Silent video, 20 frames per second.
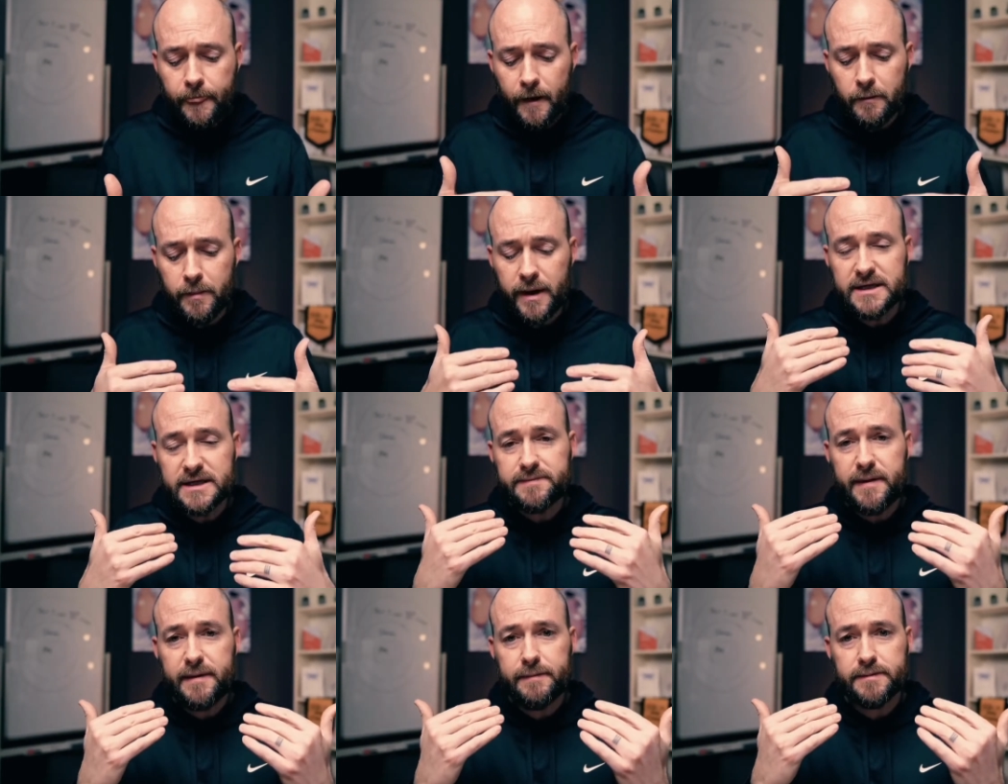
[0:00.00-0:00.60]
But
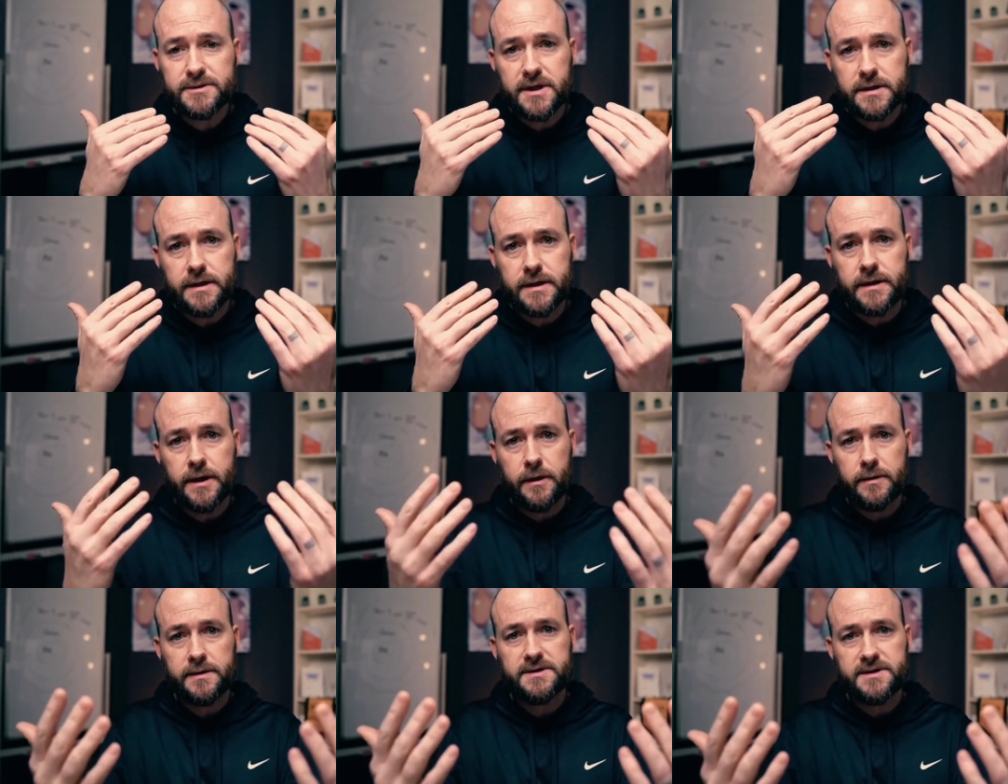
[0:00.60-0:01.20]
as people start to
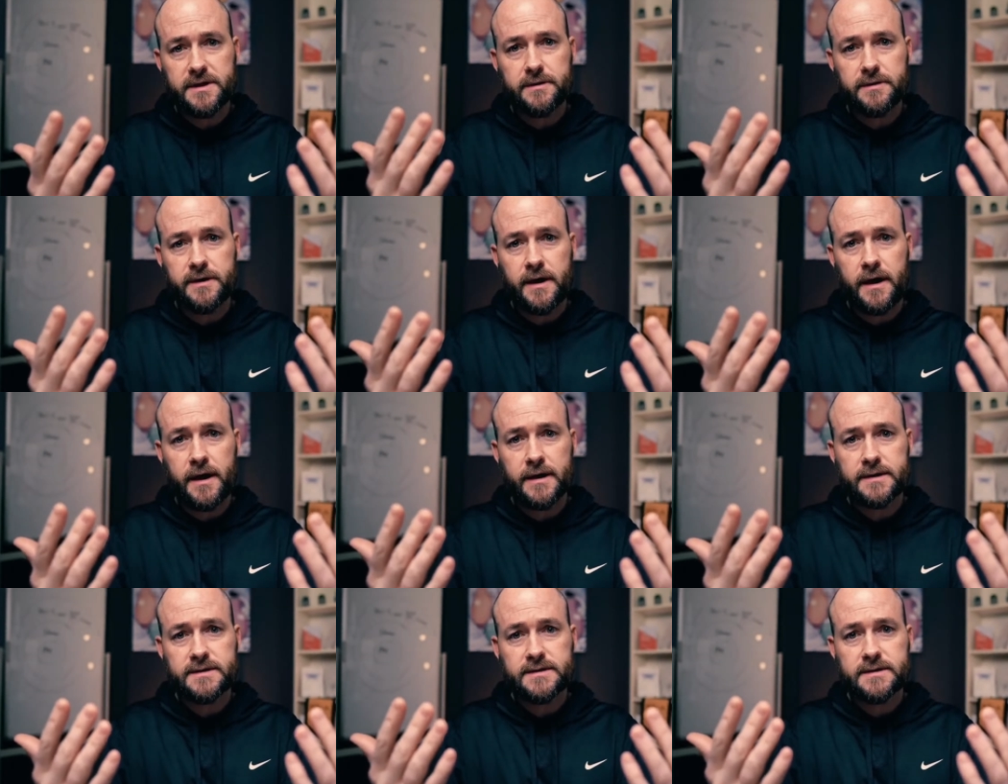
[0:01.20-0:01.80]
notice their
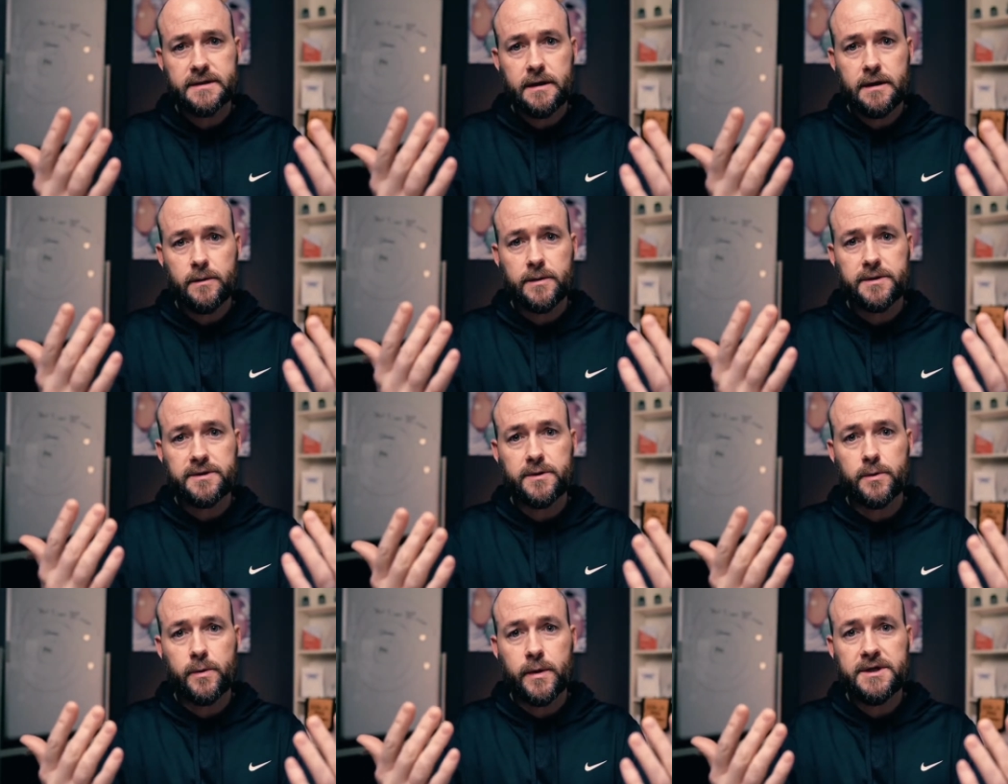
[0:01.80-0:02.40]
thoughts
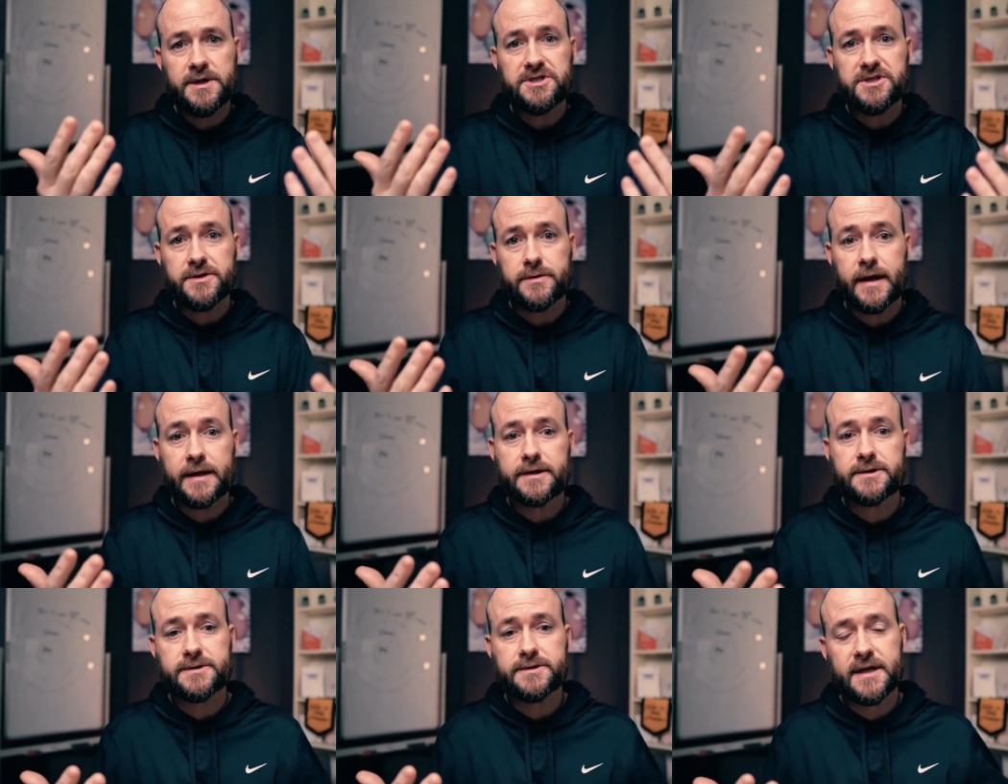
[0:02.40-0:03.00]
with the windshield
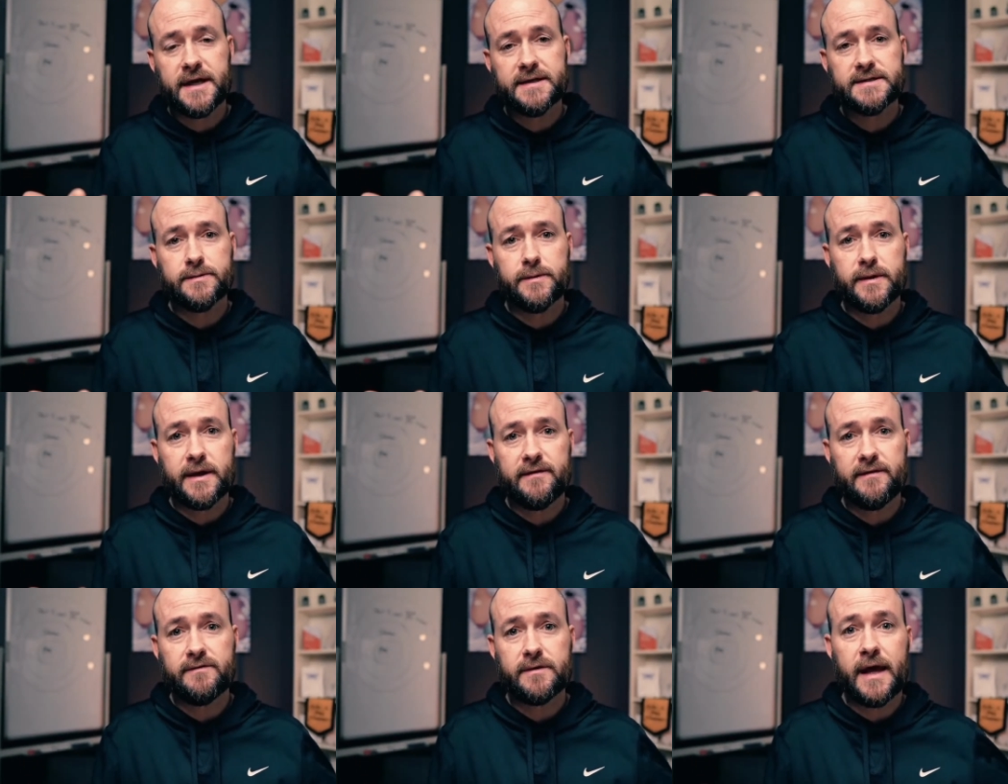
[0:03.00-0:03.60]
exercise that we
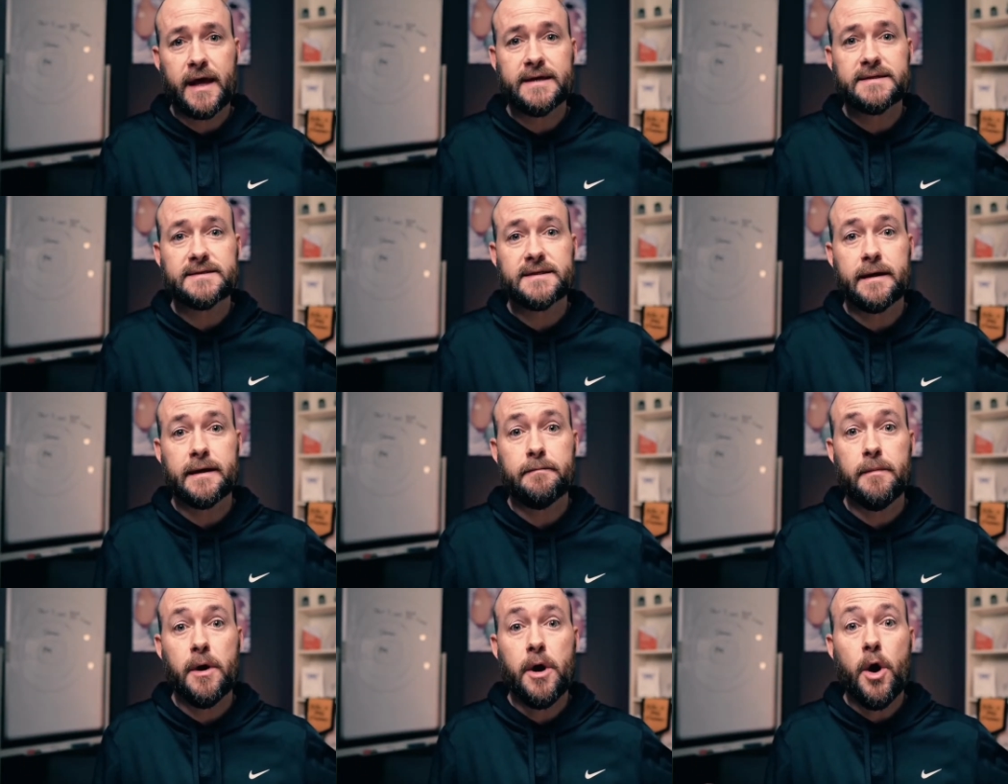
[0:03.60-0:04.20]
gave you last
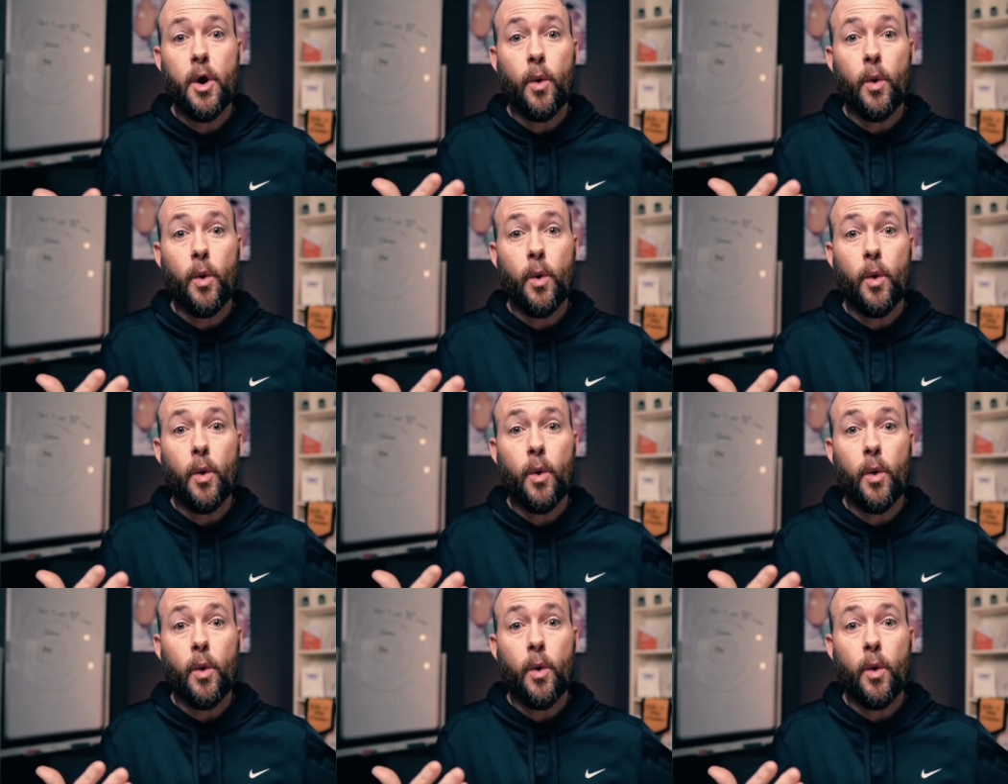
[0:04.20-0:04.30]
time,